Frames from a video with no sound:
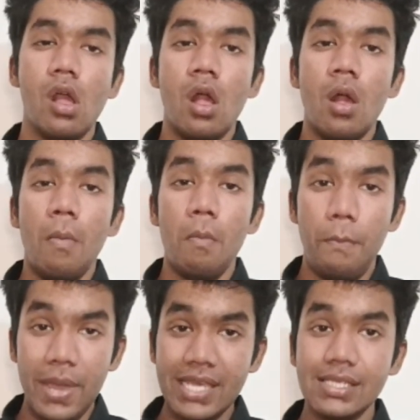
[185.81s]
Basing
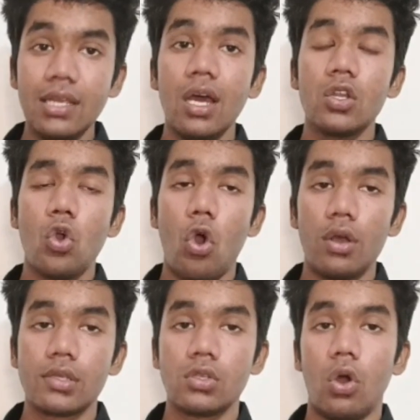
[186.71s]
our costs on
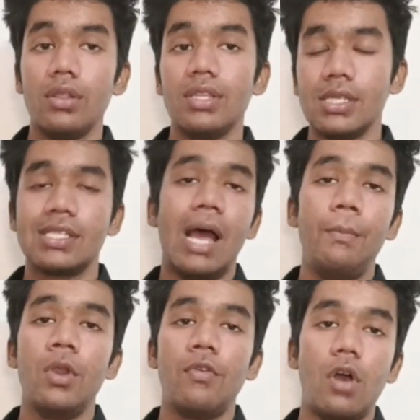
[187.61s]
this example of
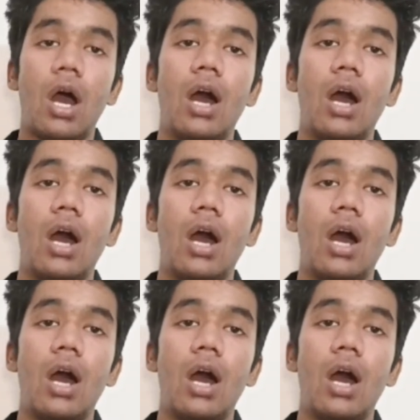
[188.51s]
ours,